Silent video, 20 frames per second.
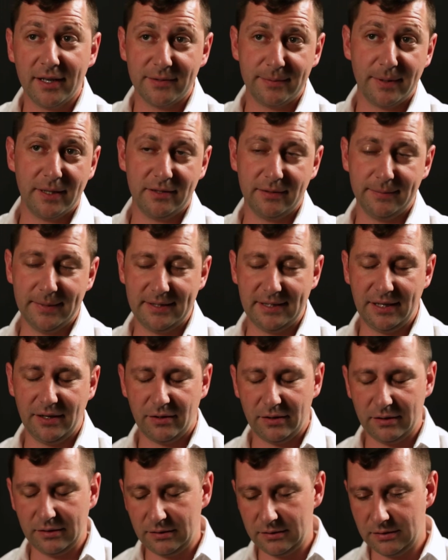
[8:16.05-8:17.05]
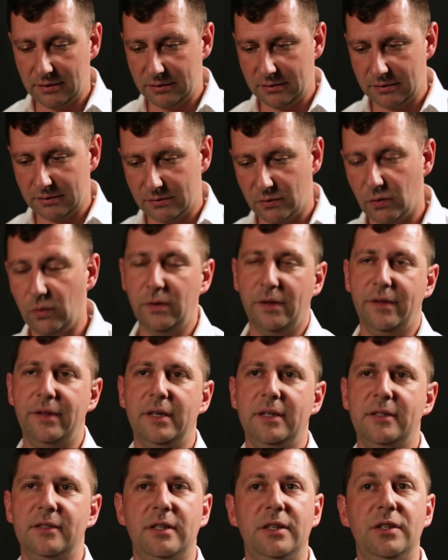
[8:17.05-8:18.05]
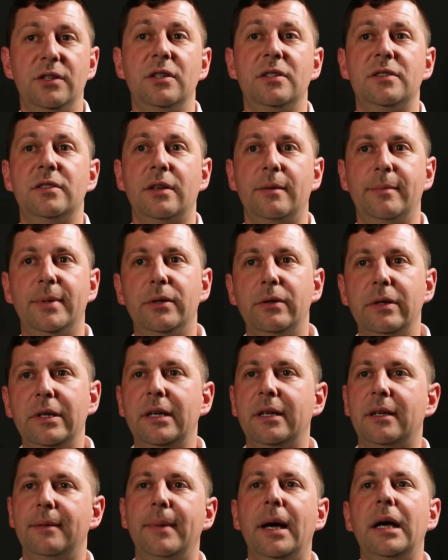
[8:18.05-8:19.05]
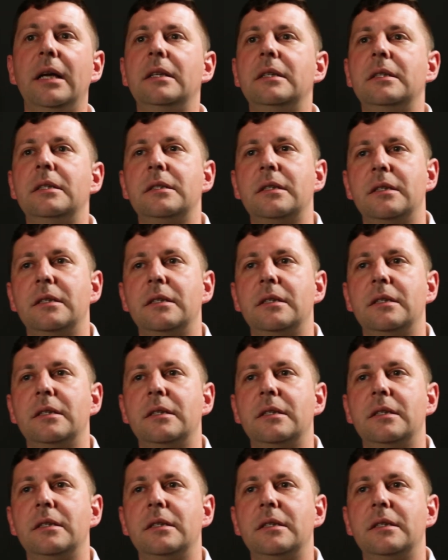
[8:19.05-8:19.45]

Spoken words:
especially materials and all the things that are used on a building and maintenance,